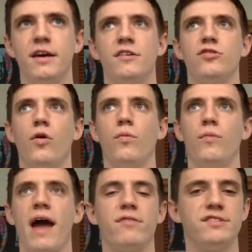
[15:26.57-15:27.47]

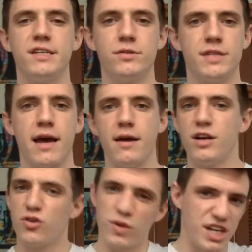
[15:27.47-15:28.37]
So every single day,
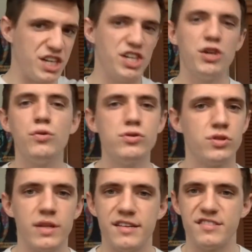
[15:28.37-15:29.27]
create a huge
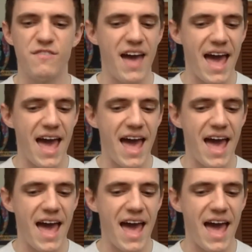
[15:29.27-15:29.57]
list of